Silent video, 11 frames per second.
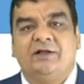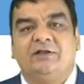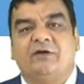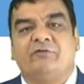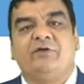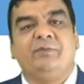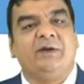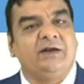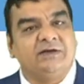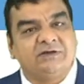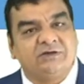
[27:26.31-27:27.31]
the female
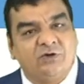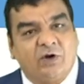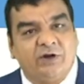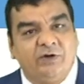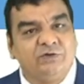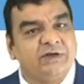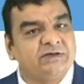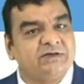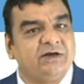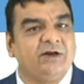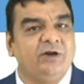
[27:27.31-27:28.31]
does not use
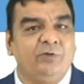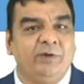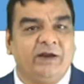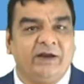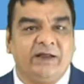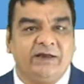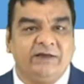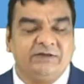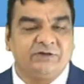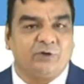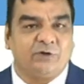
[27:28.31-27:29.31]
external lubricating
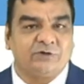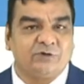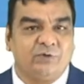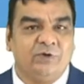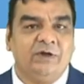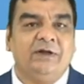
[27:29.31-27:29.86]
agents also,